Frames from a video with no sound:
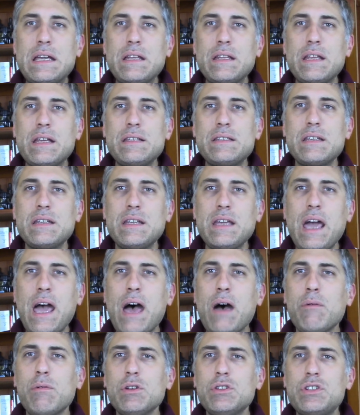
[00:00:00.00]
and they said,
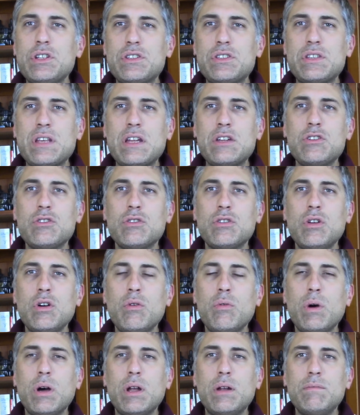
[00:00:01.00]
"Yeah, we'll just send you a new
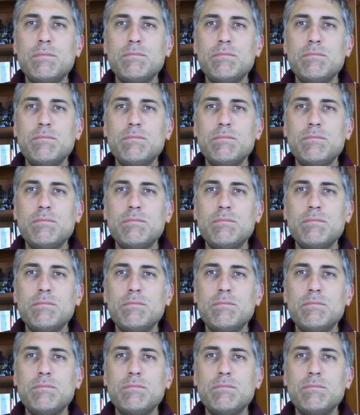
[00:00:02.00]
one,"